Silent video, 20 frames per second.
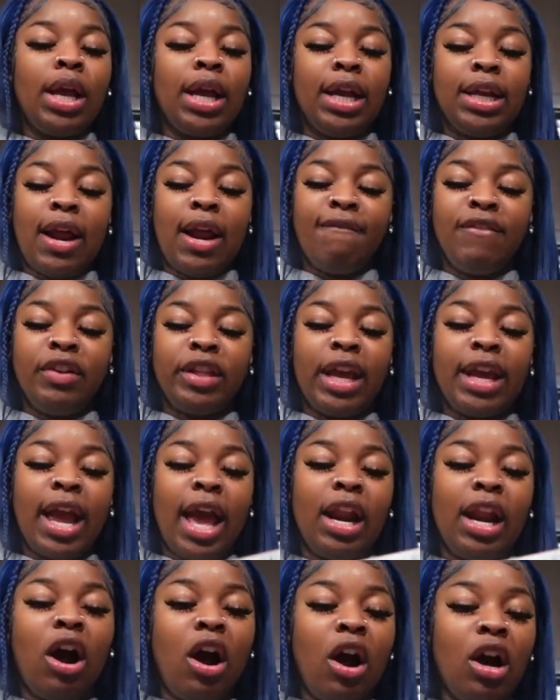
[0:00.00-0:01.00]
And I feel like
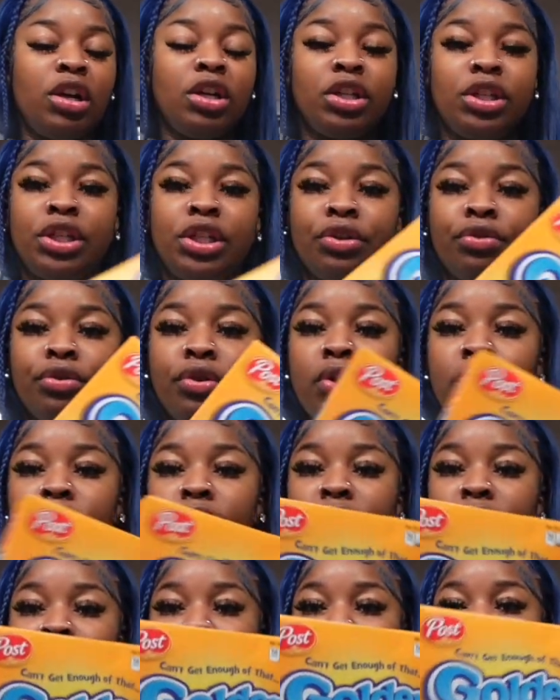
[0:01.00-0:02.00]
out of all the cereals,
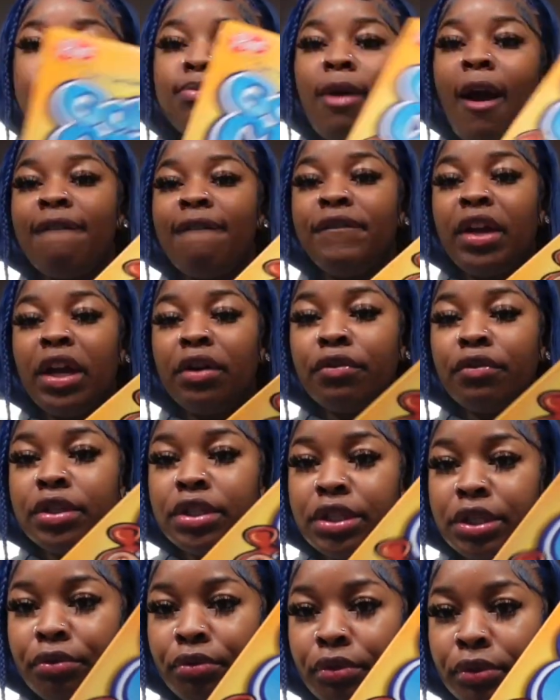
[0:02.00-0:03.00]
this is my favorite
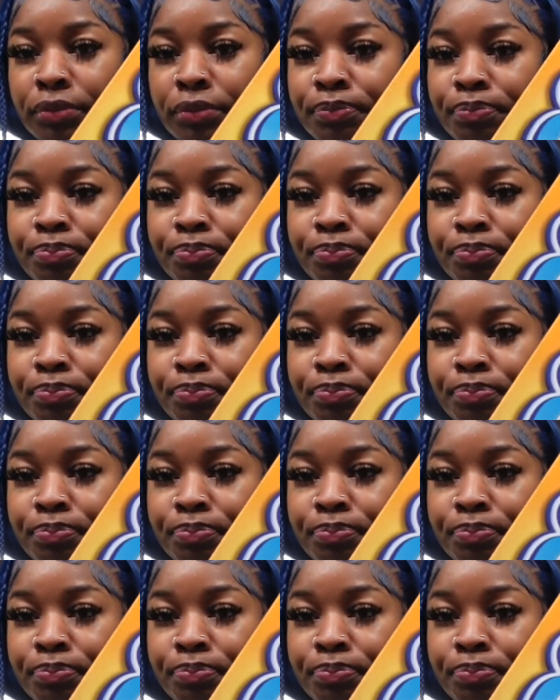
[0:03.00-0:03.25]
cereal.